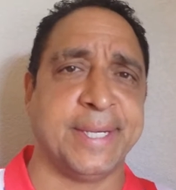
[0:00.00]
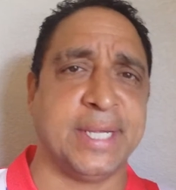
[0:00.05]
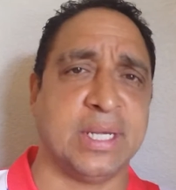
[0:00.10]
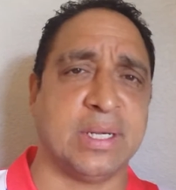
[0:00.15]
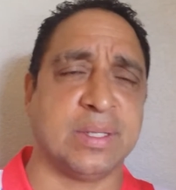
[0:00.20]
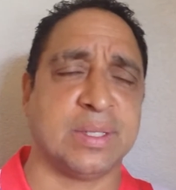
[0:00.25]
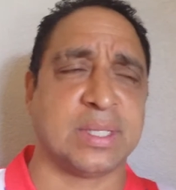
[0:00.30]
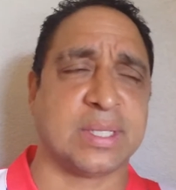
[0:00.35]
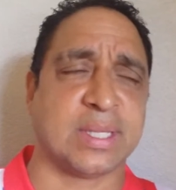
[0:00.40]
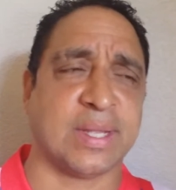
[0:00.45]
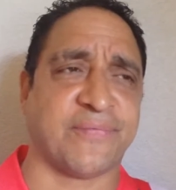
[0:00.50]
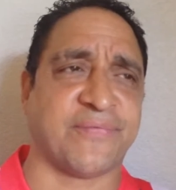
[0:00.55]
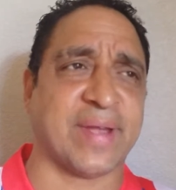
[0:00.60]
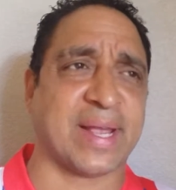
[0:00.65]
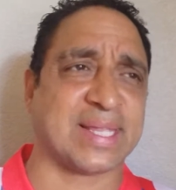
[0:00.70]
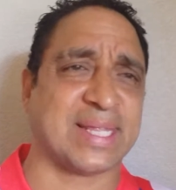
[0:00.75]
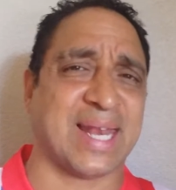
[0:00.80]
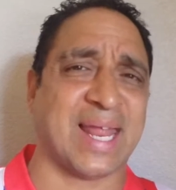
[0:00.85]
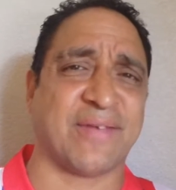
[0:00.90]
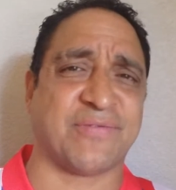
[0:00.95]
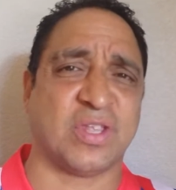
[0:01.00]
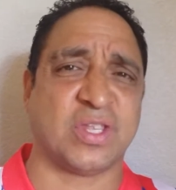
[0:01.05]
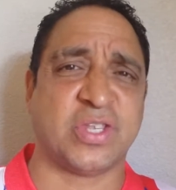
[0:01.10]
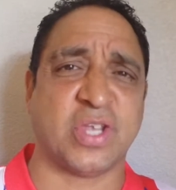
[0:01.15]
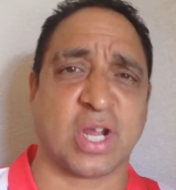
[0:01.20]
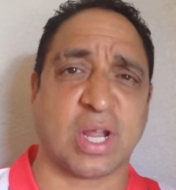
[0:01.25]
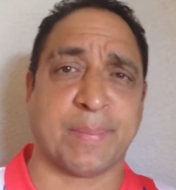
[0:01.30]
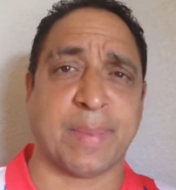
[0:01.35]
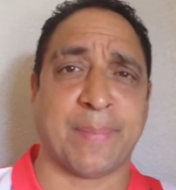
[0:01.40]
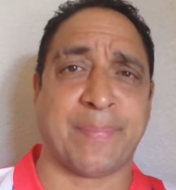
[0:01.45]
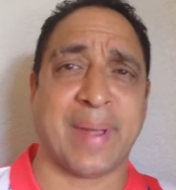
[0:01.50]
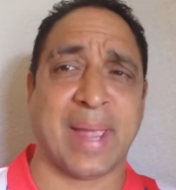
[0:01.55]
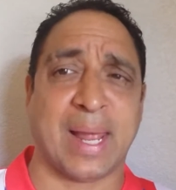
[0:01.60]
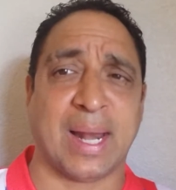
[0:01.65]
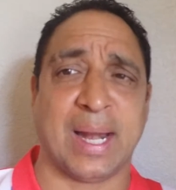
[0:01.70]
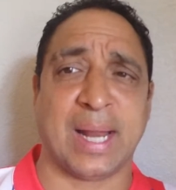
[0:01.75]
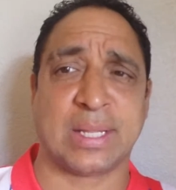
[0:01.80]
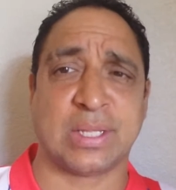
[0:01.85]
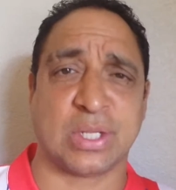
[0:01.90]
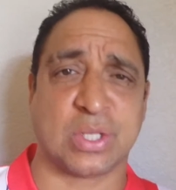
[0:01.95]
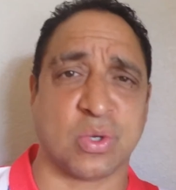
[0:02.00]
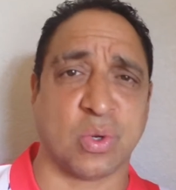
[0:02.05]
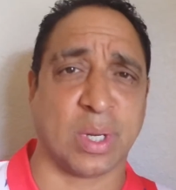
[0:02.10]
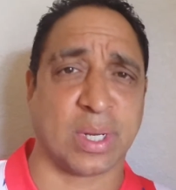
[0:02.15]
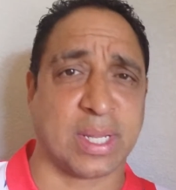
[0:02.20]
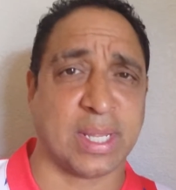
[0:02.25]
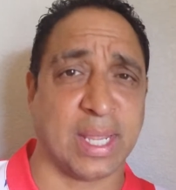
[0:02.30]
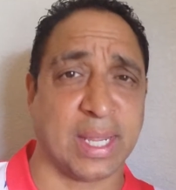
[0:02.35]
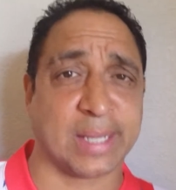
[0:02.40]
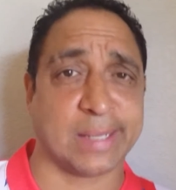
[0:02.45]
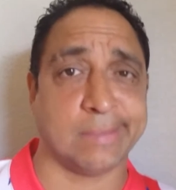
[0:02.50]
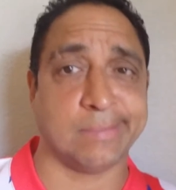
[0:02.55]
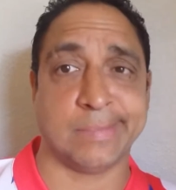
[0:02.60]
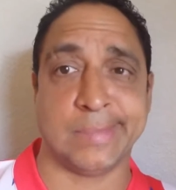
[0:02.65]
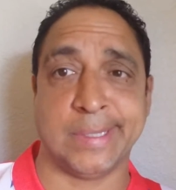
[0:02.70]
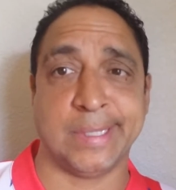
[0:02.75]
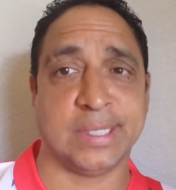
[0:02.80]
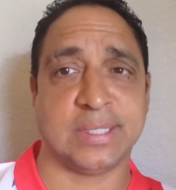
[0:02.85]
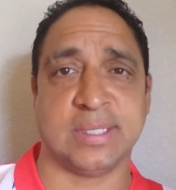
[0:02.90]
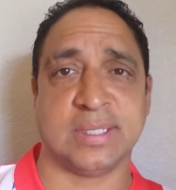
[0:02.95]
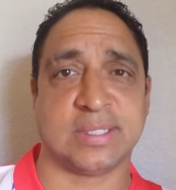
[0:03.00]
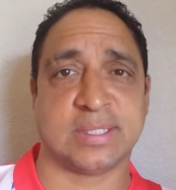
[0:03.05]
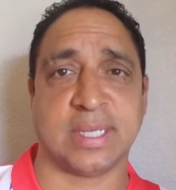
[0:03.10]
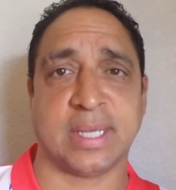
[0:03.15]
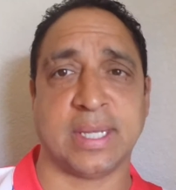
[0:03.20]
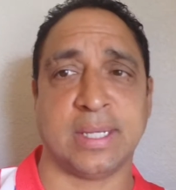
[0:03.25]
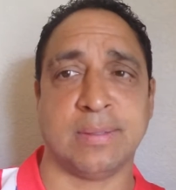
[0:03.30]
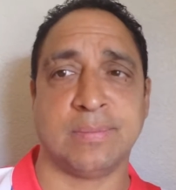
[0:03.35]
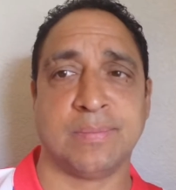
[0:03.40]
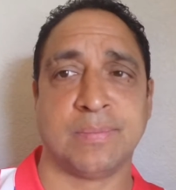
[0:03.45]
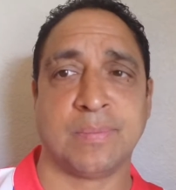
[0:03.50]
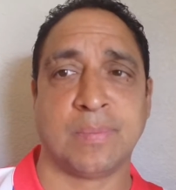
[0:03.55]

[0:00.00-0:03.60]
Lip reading: You know, the fact that I have to tuck in my pants like to throw a kick is insane.